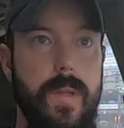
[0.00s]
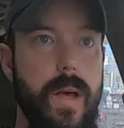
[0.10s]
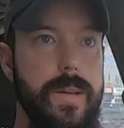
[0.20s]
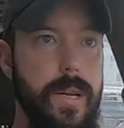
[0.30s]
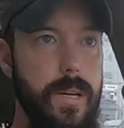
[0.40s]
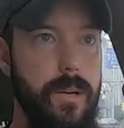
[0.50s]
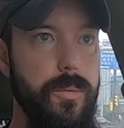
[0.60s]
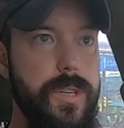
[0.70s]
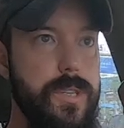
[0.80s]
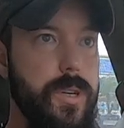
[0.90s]
I did a little
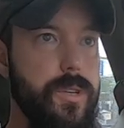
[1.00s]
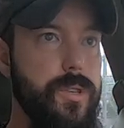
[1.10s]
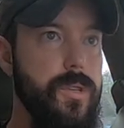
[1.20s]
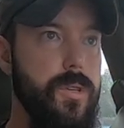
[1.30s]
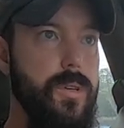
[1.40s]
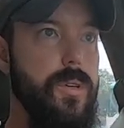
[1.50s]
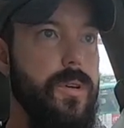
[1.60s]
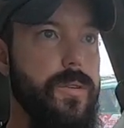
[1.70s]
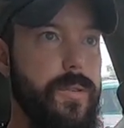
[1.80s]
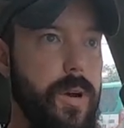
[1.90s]
research.
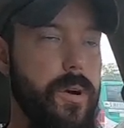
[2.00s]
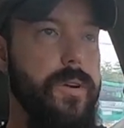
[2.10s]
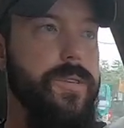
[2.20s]
There are